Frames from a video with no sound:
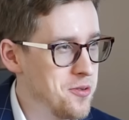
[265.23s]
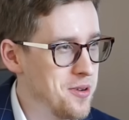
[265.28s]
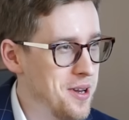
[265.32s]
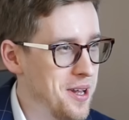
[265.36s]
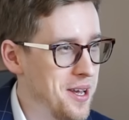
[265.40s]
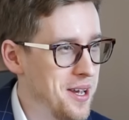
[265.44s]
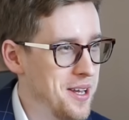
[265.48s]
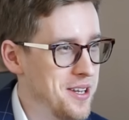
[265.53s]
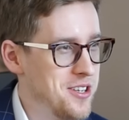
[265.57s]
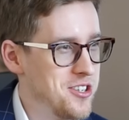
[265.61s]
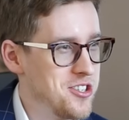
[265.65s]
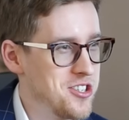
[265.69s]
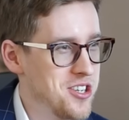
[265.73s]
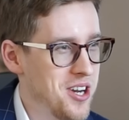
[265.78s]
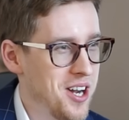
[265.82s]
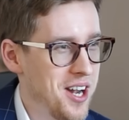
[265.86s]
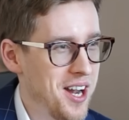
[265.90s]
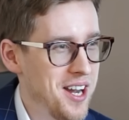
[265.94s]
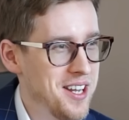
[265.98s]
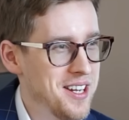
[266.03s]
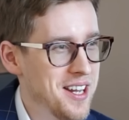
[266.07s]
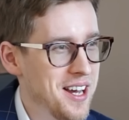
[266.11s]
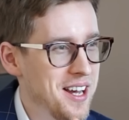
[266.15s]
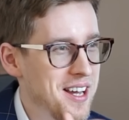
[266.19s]
in
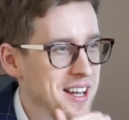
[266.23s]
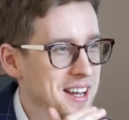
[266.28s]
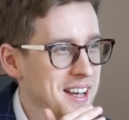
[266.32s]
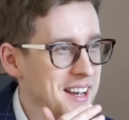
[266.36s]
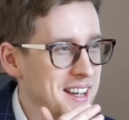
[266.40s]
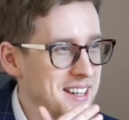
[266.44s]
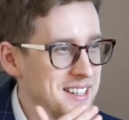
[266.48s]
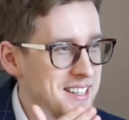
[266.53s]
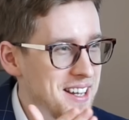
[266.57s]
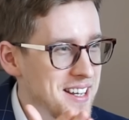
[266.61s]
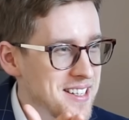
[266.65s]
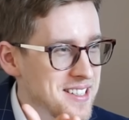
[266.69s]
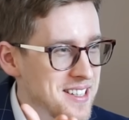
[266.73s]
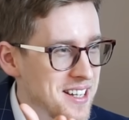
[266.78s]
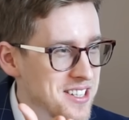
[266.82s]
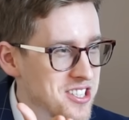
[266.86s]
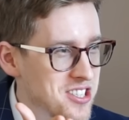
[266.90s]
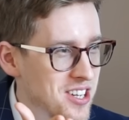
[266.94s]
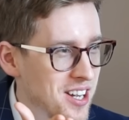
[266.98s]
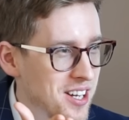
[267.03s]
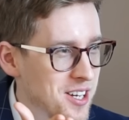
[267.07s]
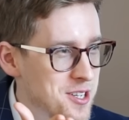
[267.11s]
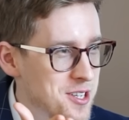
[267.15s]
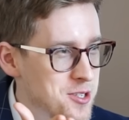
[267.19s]
China. Tesla
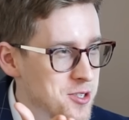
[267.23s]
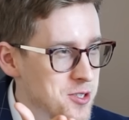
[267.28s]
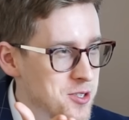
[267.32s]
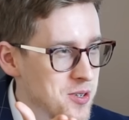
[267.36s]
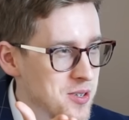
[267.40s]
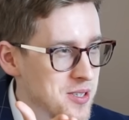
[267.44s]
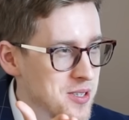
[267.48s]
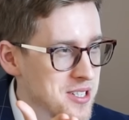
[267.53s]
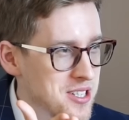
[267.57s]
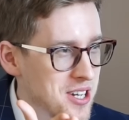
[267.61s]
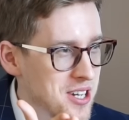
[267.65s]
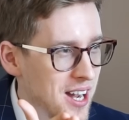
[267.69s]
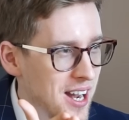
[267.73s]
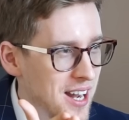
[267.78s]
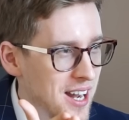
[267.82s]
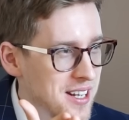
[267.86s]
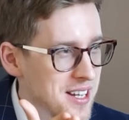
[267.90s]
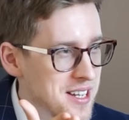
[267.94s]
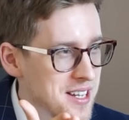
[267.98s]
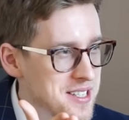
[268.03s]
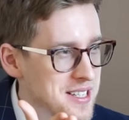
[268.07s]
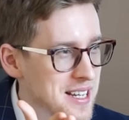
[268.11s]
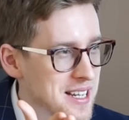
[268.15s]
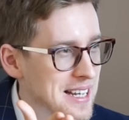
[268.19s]
China sued
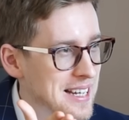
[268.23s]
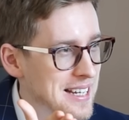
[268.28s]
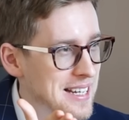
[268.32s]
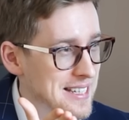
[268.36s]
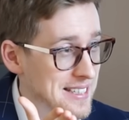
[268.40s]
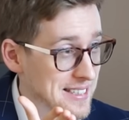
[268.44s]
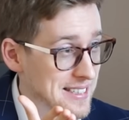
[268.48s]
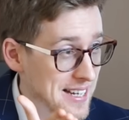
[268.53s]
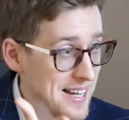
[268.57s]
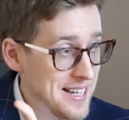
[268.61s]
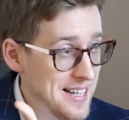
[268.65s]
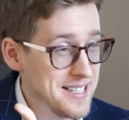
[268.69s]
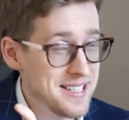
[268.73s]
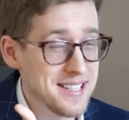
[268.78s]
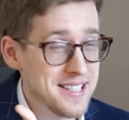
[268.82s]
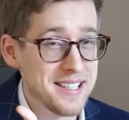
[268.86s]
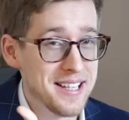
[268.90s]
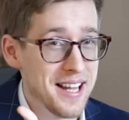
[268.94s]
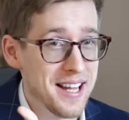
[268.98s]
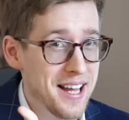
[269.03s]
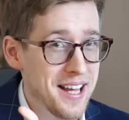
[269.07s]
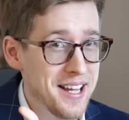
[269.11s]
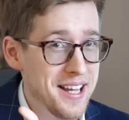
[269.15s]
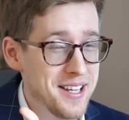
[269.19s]
China's
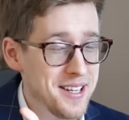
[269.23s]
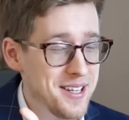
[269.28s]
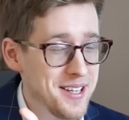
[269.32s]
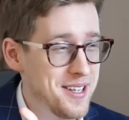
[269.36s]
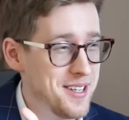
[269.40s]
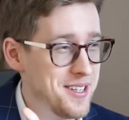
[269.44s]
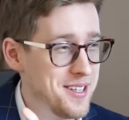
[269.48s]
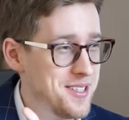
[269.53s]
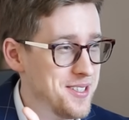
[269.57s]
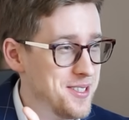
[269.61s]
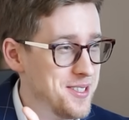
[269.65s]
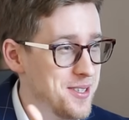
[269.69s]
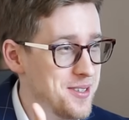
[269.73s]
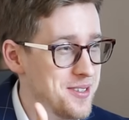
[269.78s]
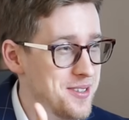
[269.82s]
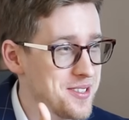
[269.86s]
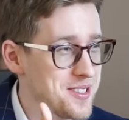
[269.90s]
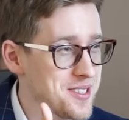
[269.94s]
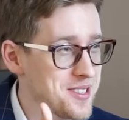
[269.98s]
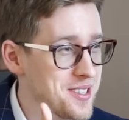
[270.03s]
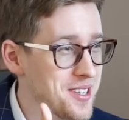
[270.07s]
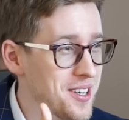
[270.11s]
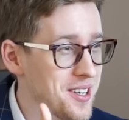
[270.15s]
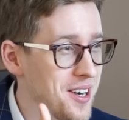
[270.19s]
Tesla
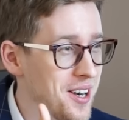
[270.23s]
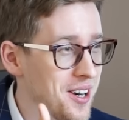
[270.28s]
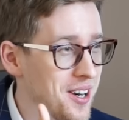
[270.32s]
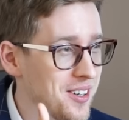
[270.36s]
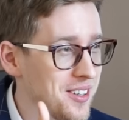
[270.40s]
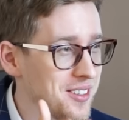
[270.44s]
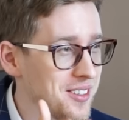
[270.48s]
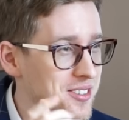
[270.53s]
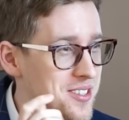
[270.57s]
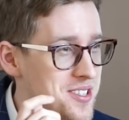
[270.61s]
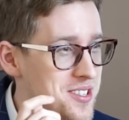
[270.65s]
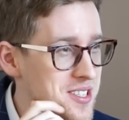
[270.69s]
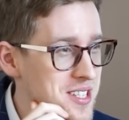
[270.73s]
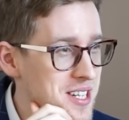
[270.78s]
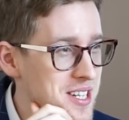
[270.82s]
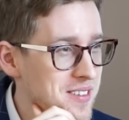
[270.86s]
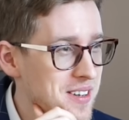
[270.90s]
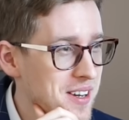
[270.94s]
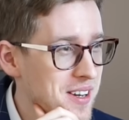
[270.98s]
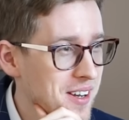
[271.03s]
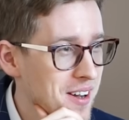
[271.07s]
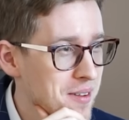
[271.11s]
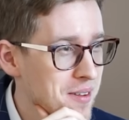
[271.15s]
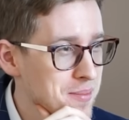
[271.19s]
used car and received
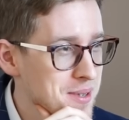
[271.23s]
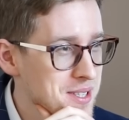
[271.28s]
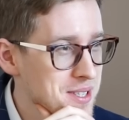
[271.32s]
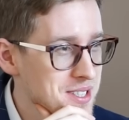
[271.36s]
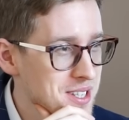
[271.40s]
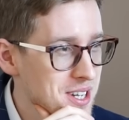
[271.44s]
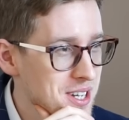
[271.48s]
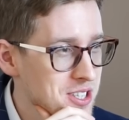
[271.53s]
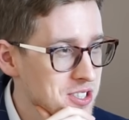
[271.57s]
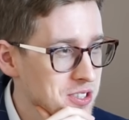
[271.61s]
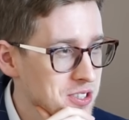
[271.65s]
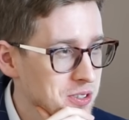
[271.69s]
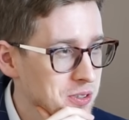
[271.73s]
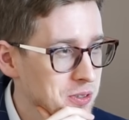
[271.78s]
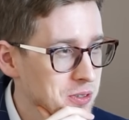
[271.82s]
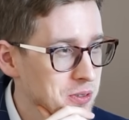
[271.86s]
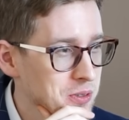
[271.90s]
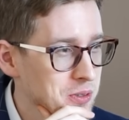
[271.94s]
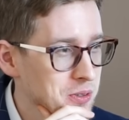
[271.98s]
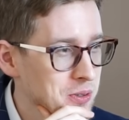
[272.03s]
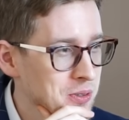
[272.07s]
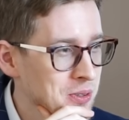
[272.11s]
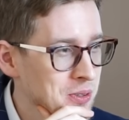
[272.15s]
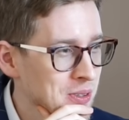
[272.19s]
a compensation
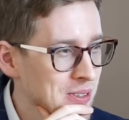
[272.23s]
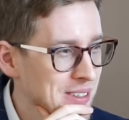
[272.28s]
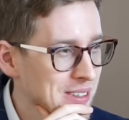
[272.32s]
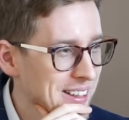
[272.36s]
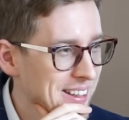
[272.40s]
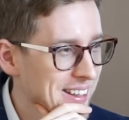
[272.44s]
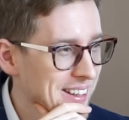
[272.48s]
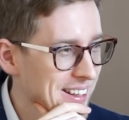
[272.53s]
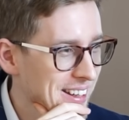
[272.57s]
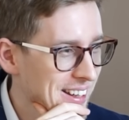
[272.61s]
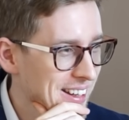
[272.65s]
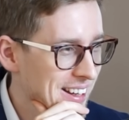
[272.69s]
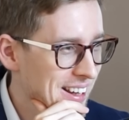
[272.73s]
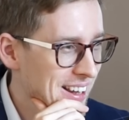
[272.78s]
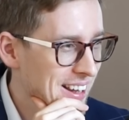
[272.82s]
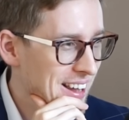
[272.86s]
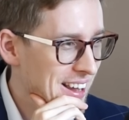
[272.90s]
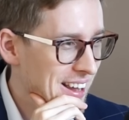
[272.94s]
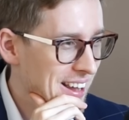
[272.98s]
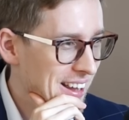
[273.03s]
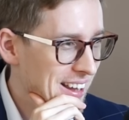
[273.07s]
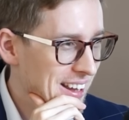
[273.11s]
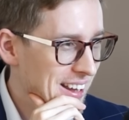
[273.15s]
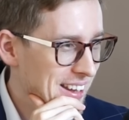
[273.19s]
ruling.
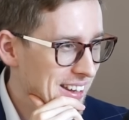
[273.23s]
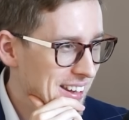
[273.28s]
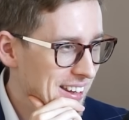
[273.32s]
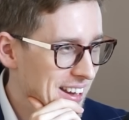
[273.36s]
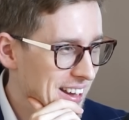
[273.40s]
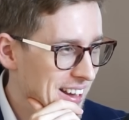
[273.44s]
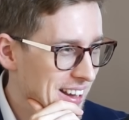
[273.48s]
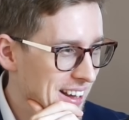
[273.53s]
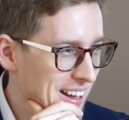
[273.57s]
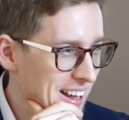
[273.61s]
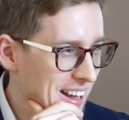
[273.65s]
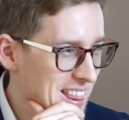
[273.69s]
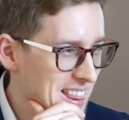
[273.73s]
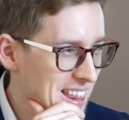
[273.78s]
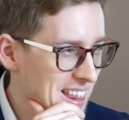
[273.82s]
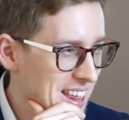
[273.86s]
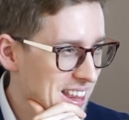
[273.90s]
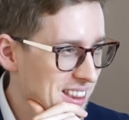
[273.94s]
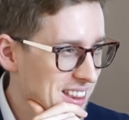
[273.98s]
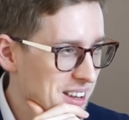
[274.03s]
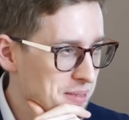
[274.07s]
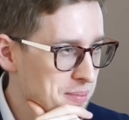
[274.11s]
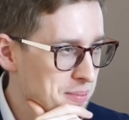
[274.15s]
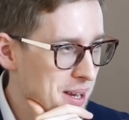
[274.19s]
Yeah, I
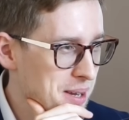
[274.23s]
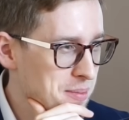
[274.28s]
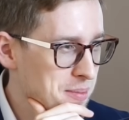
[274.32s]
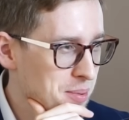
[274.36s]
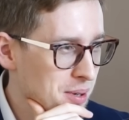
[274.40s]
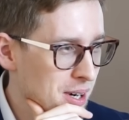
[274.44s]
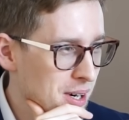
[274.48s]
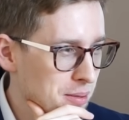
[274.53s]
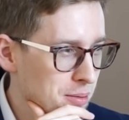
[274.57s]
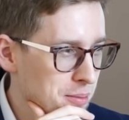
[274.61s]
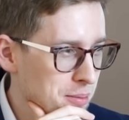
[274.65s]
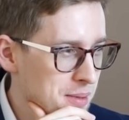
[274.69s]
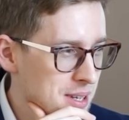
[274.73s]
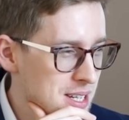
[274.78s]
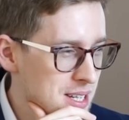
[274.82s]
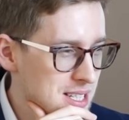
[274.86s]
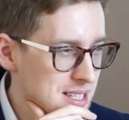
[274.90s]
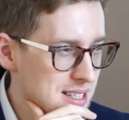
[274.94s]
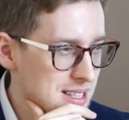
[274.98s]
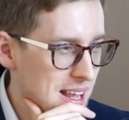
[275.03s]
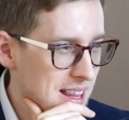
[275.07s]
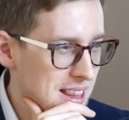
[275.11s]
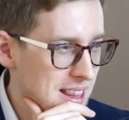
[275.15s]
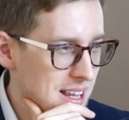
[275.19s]
think the main problem
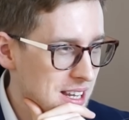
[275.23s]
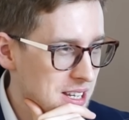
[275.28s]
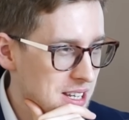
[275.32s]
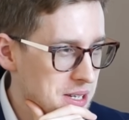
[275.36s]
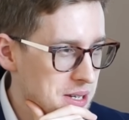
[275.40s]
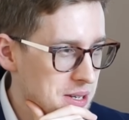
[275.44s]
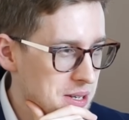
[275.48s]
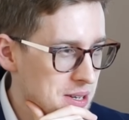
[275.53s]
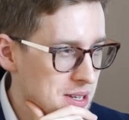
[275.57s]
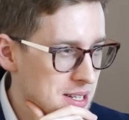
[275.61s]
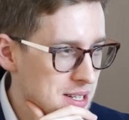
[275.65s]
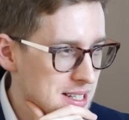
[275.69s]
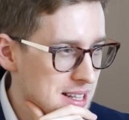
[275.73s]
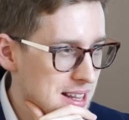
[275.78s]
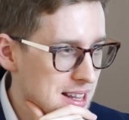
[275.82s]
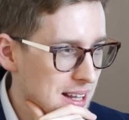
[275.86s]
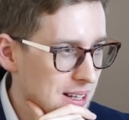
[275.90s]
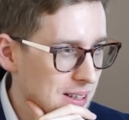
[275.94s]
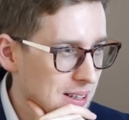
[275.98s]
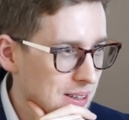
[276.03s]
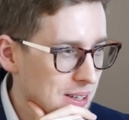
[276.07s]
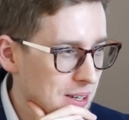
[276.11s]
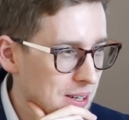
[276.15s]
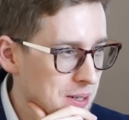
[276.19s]
is that they used the
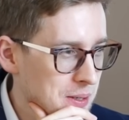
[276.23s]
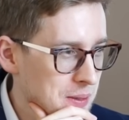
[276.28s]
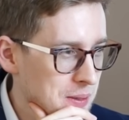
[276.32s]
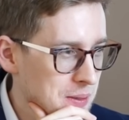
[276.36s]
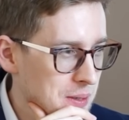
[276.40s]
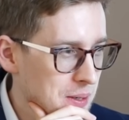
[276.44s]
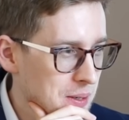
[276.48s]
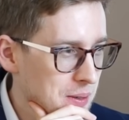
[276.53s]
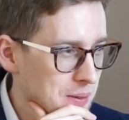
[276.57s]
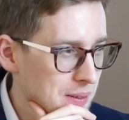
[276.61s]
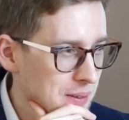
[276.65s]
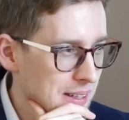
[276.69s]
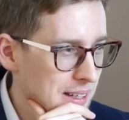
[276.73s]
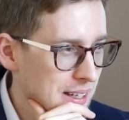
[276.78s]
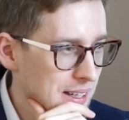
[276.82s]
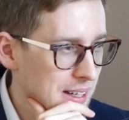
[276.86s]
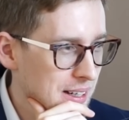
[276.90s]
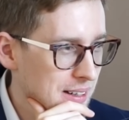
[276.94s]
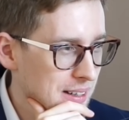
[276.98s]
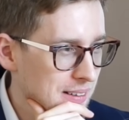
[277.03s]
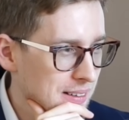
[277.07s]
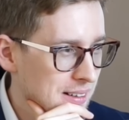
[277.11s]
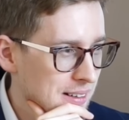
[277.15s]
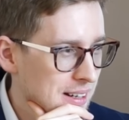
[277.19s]
logo
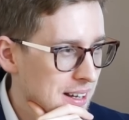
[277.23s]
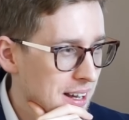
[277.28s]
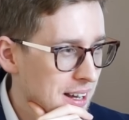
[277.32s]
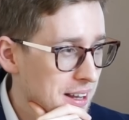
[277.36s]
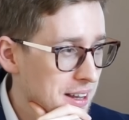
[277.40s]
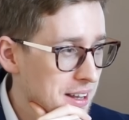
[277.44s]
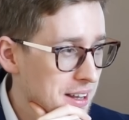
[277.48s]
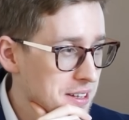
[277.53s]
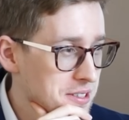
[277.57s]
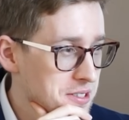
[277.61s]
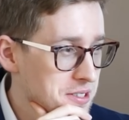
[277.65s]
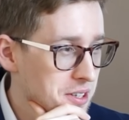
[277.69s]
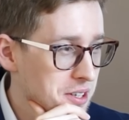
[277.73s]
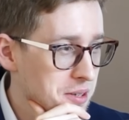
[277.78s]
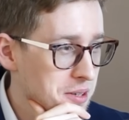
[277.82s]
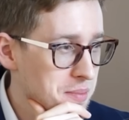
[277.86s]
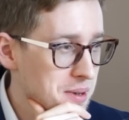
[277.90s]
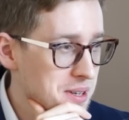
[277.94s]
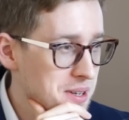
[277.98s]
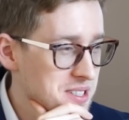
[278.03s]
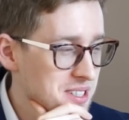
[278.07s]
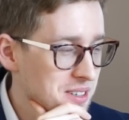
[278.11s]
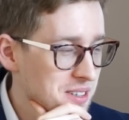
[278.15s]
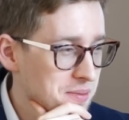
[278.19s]
here. This could
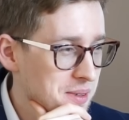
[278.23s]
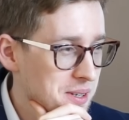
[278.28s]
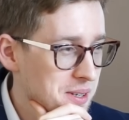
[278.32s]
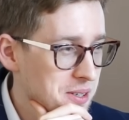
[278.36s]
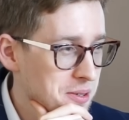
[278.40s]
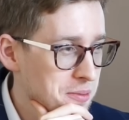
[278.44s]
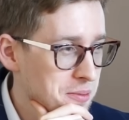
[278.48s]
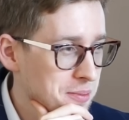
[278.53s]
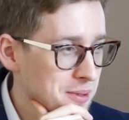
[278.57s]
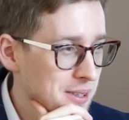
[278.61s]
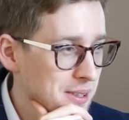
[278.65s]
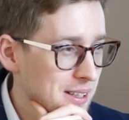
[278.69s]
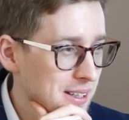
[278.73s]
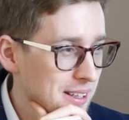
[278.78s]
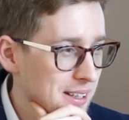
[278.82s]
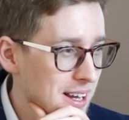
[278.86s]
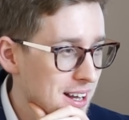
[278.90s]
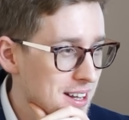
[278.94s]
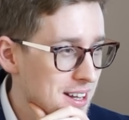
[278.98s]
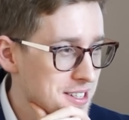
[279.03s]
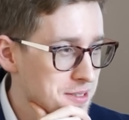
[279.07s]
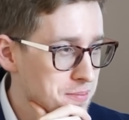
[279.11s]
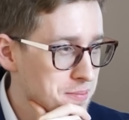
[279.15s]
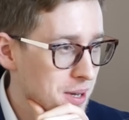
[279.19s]
be something completely
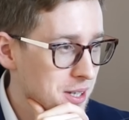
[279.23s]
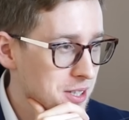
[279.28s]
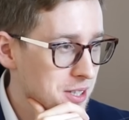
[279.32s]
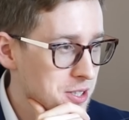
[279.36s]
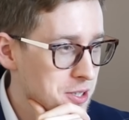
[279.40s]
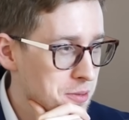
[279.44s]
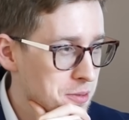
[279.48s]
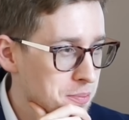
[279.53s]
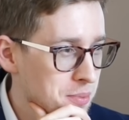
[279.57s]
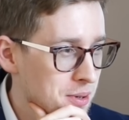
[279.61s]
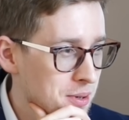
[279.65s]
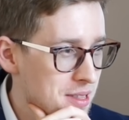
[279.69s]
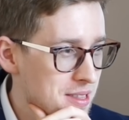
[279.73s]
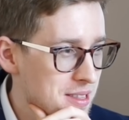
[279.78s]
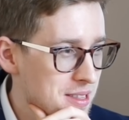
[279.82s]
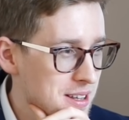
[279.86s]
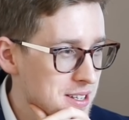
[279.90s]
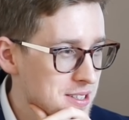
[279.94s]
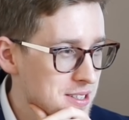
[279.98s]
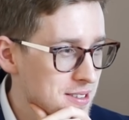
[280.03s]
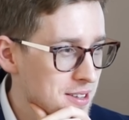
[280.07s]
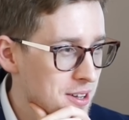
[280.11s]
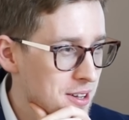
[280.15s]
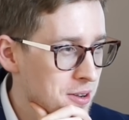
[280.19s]
else, but you put
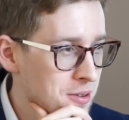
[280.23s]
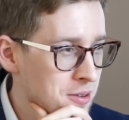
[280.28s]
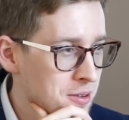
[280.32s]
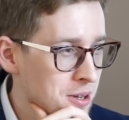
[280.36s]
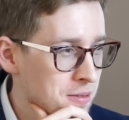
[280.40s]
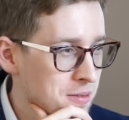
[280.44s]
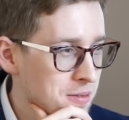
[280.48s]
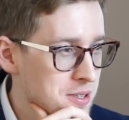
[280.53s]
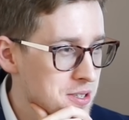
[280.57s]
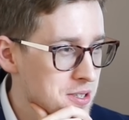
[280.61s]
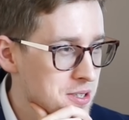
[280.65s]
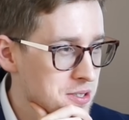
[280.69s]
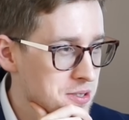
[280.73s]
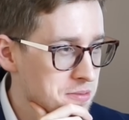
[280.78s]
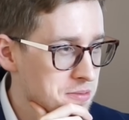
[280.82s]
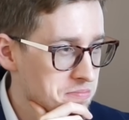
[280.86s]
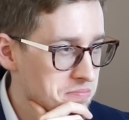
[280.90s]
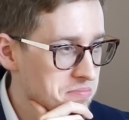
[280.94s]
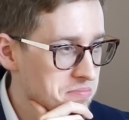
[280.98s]
this logo, which is